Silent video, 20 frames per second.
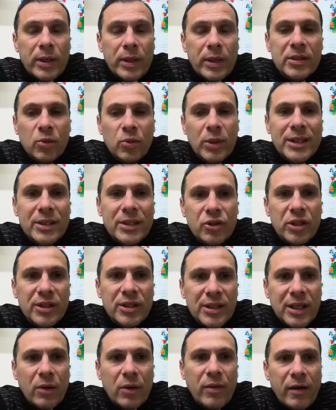It wasn't
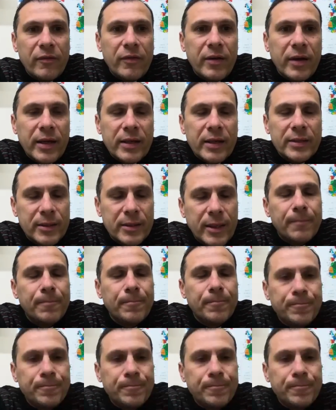just South Africans. Yeah.